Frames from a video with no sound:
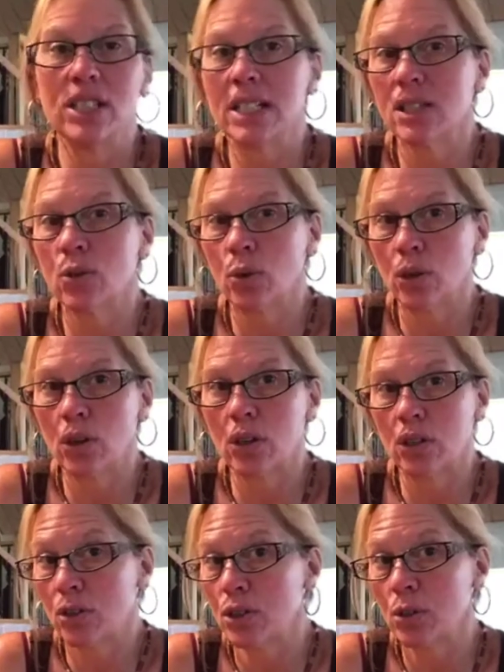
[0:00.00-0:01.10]
she doesn't
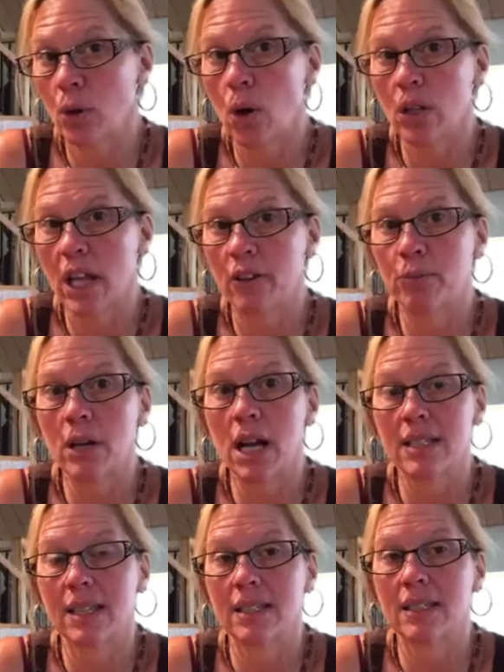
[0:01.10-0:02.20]
order or do a whole lot of
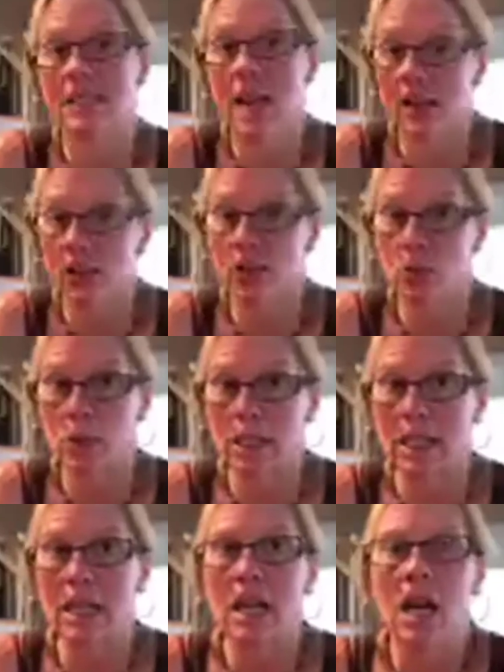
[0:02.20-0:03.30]
process. Neither do
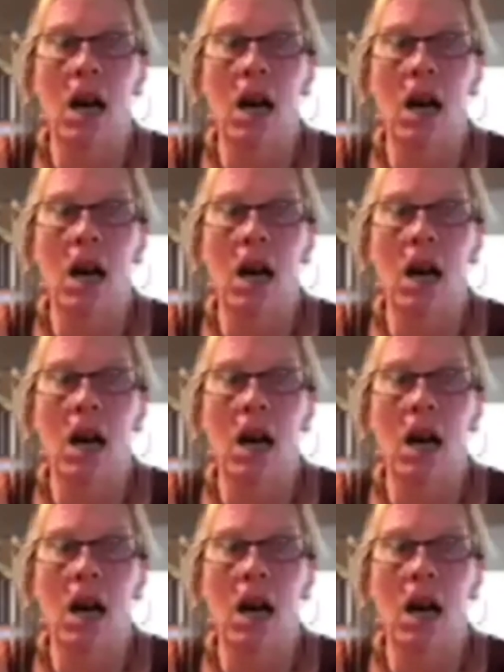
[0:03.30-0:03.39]
we.